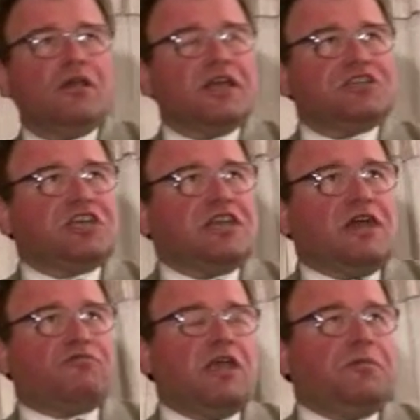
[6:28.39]
They see
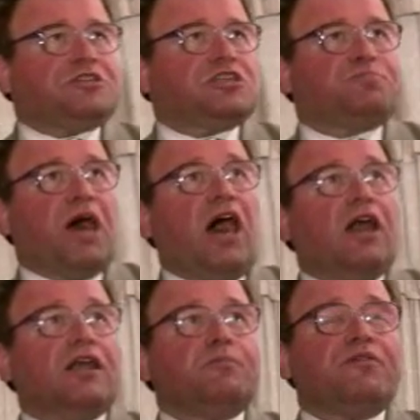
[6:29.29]
their remit as
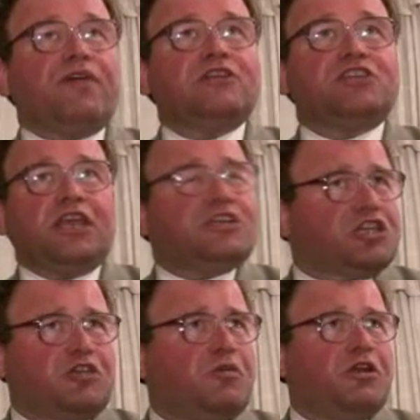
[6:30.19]
partly preventing
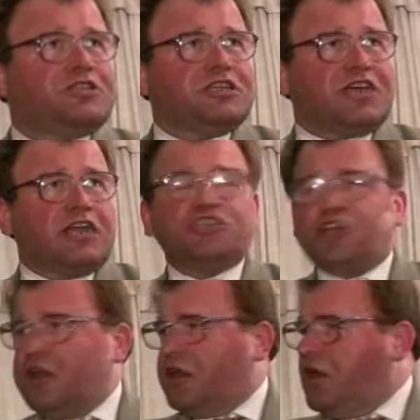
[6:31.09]
inter-community
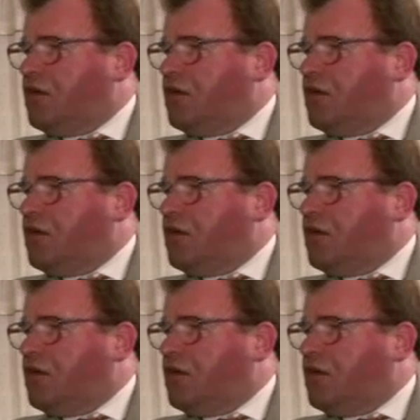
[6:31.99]
tension